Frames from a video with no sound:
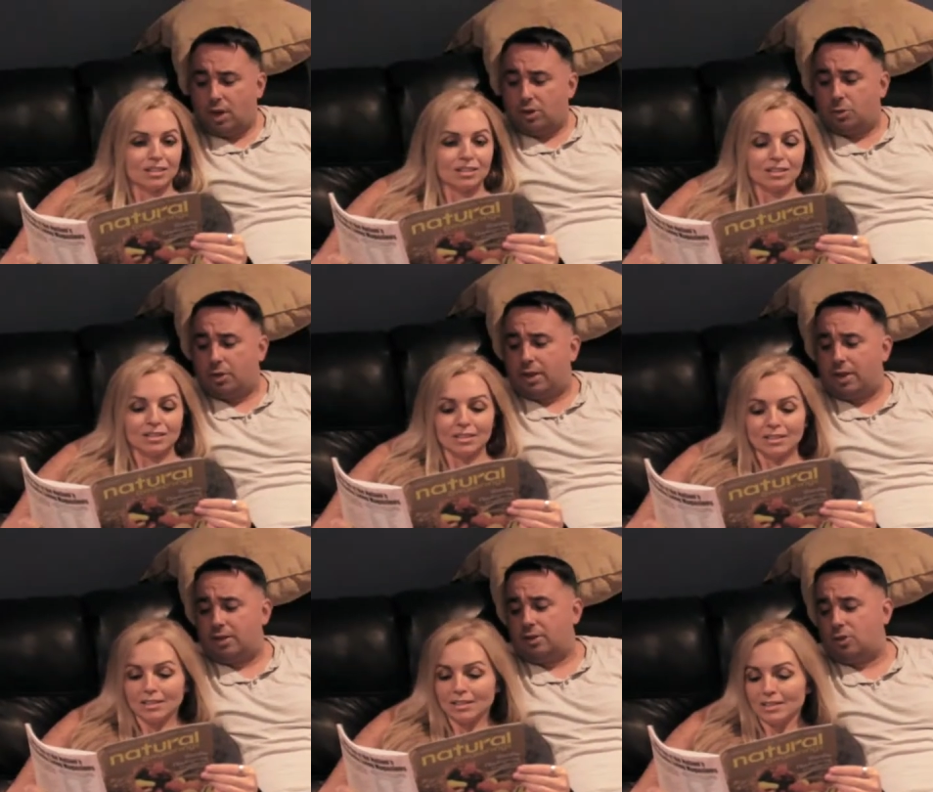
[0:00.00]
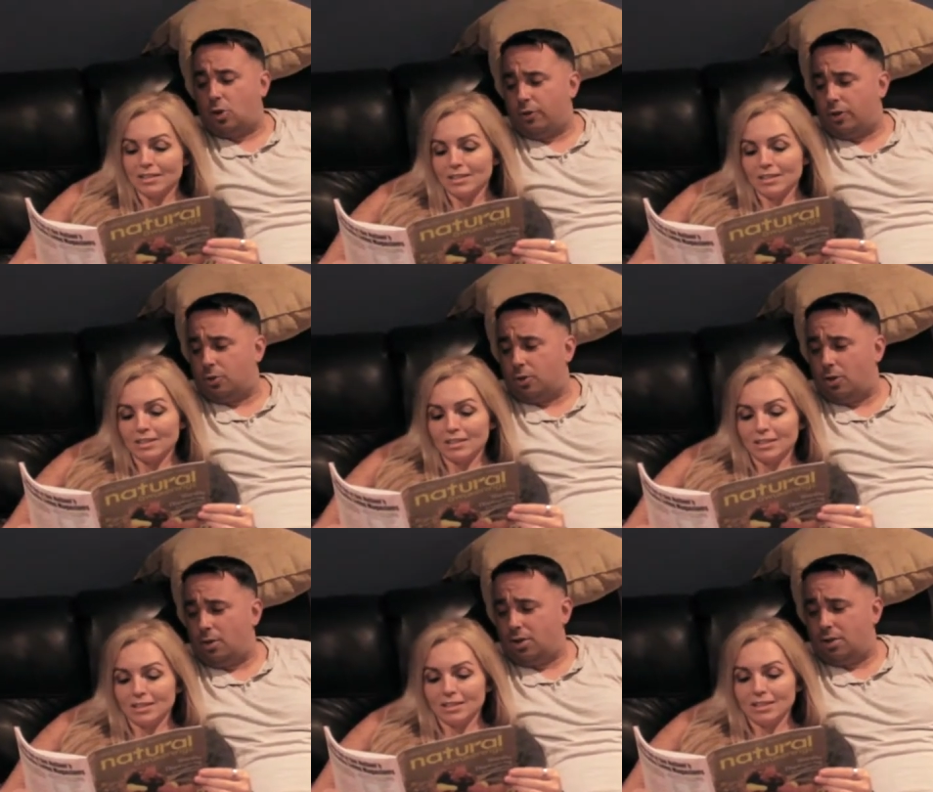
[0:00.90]
Speaker 1: So we get Sophie to do
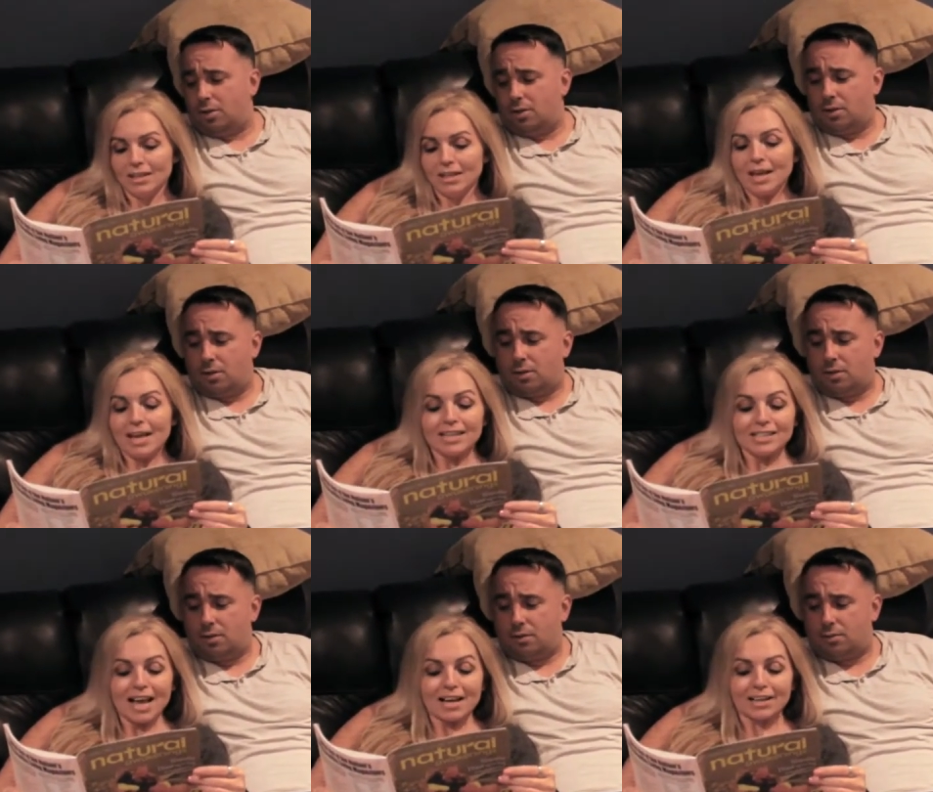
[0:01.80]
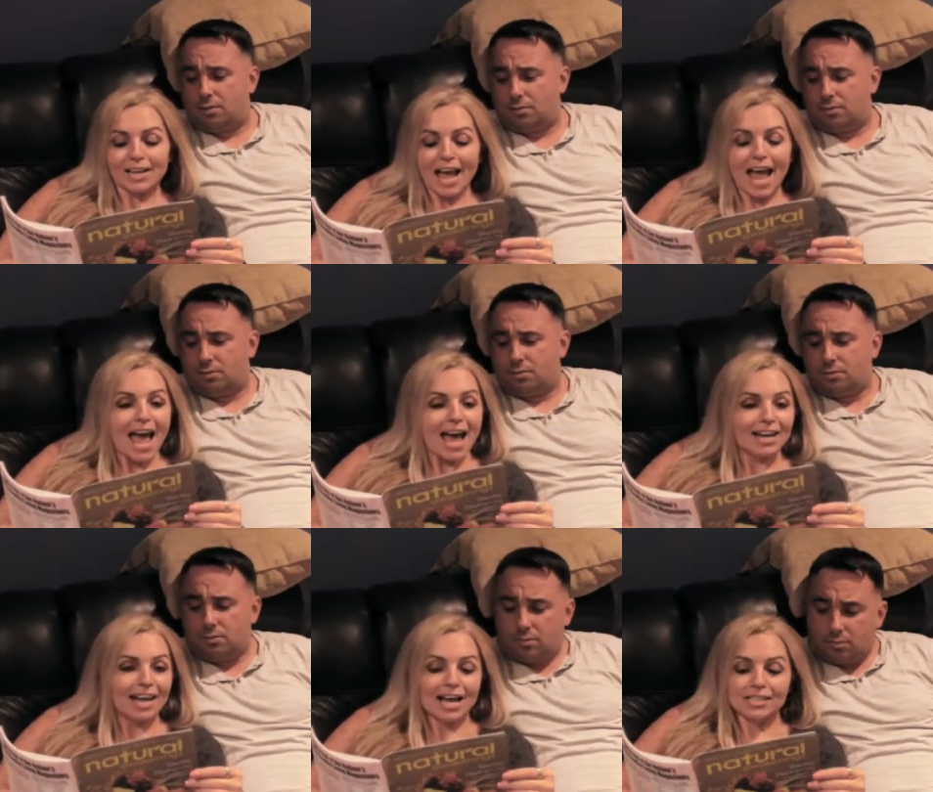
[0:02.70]
yoga?
Speaker 2: Exactly, and
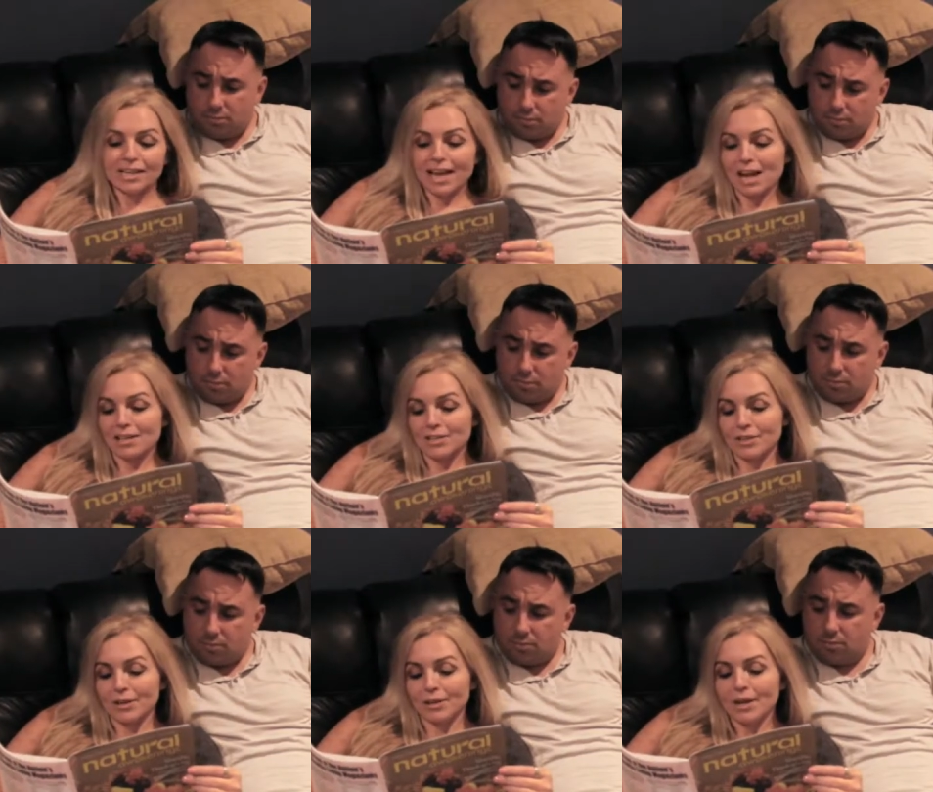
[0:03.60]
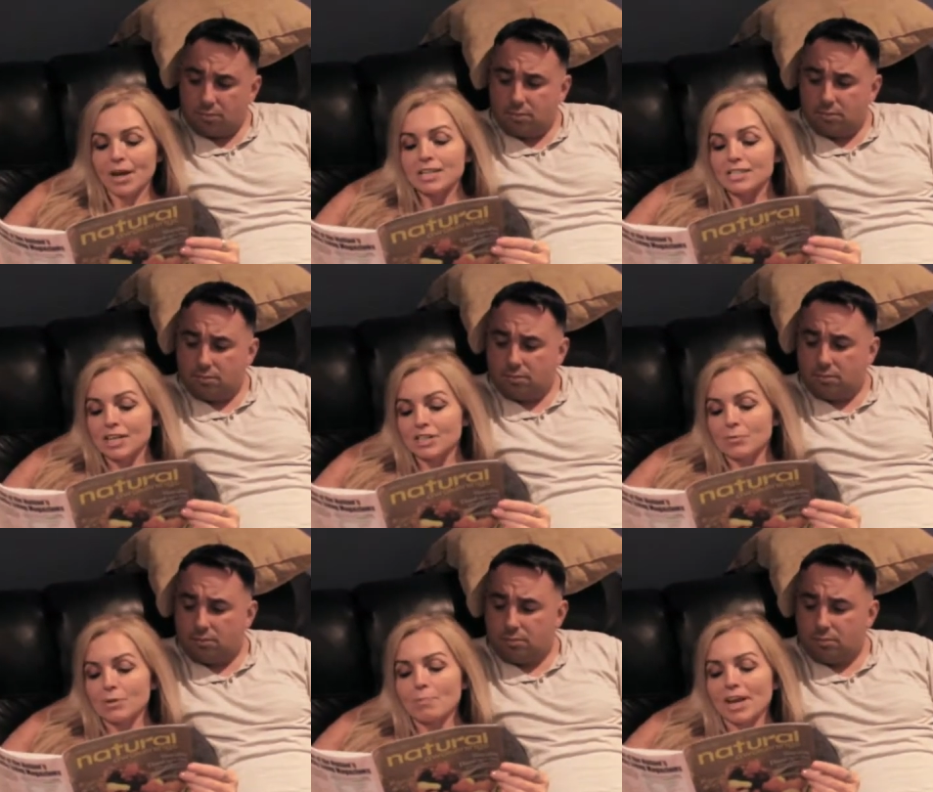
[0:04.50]
it has a calendar section
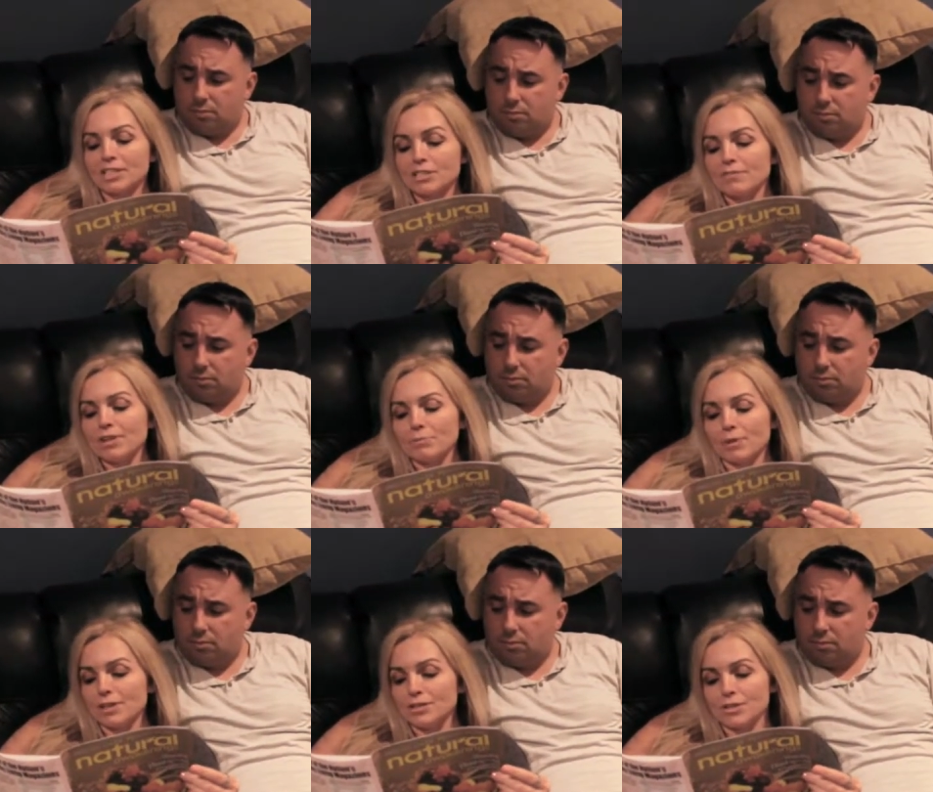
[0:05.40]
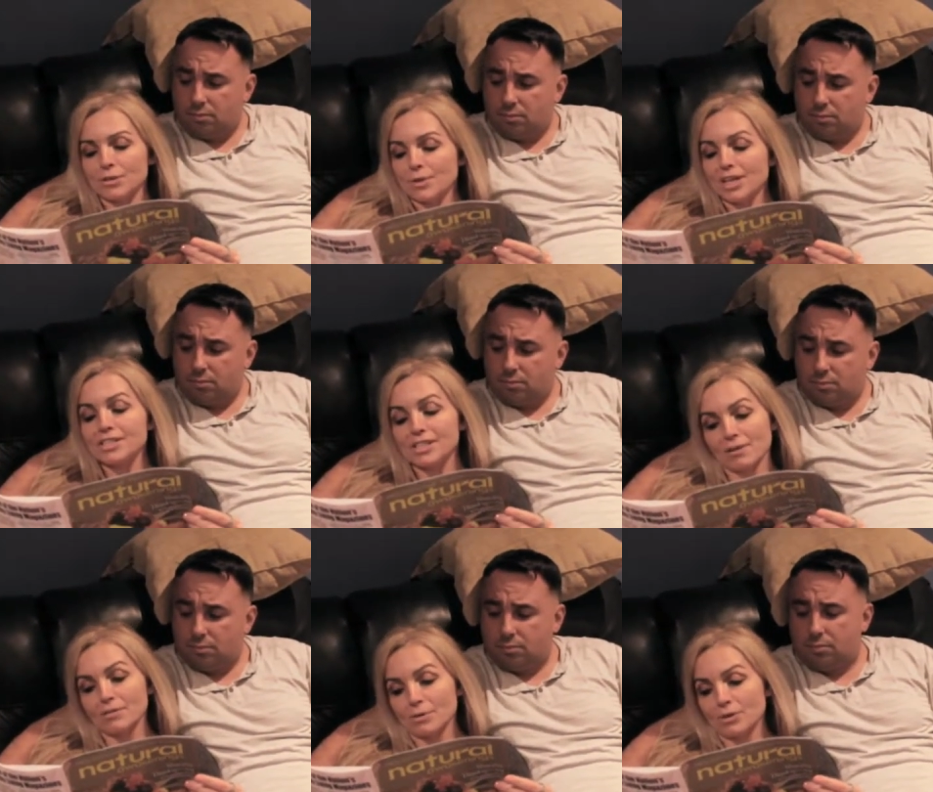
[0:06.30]
with pages filled with things to do in
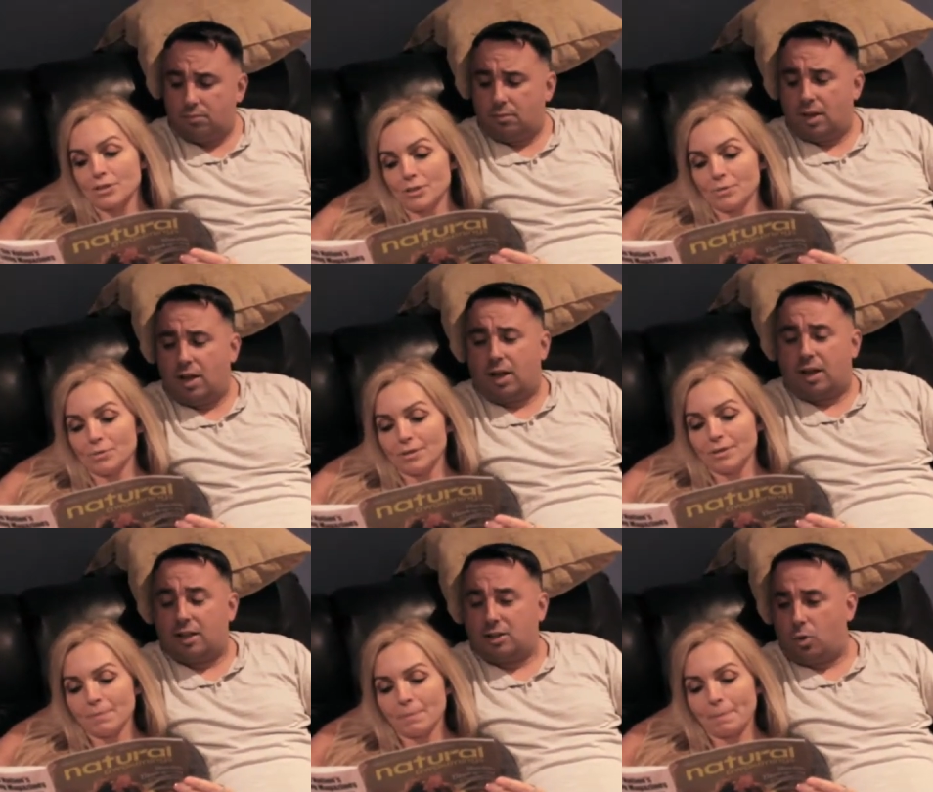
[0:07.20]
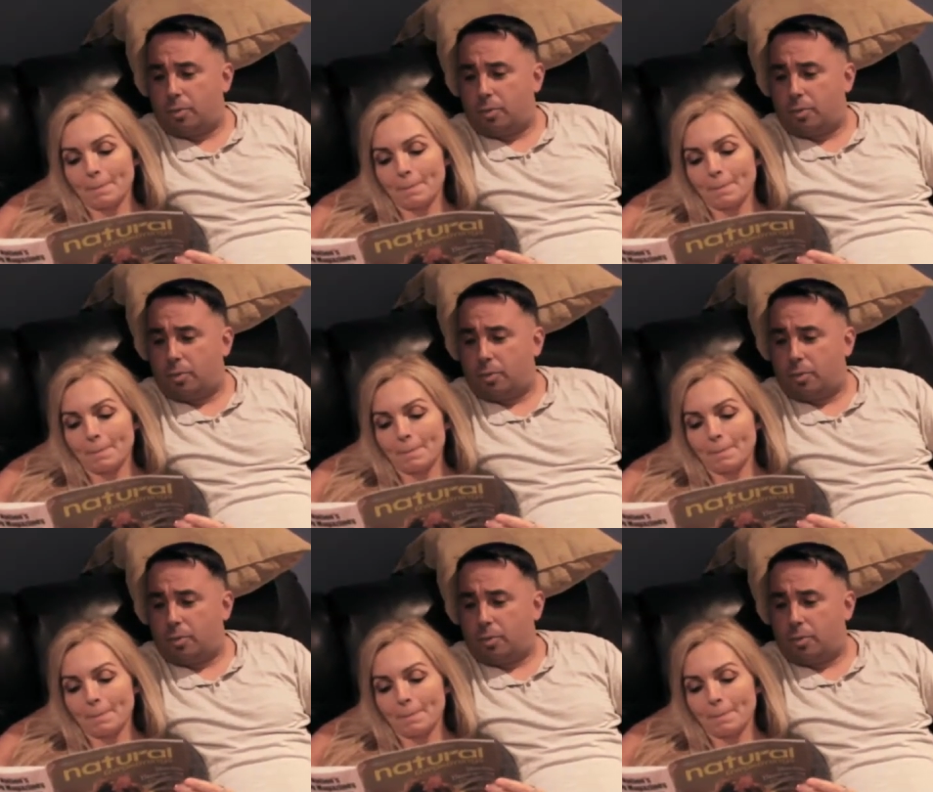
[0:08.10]
Sarasota too.
Speaker 1: Guess I won't